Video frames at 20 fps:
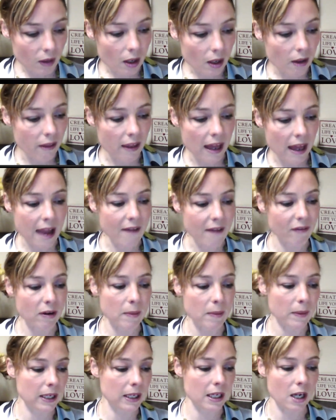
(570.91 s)
that
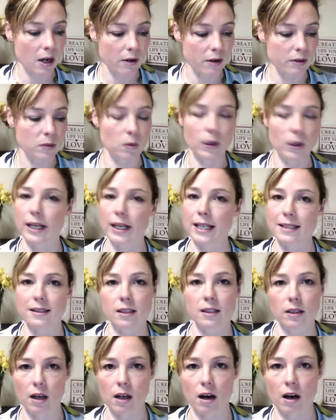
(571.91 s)
everybody knows what it is
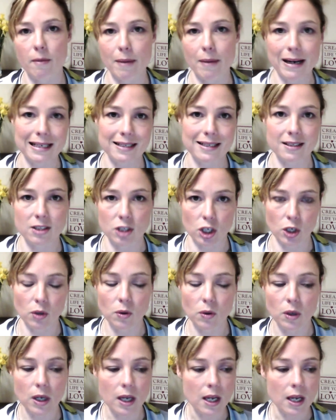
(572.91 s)
that chiropractors do,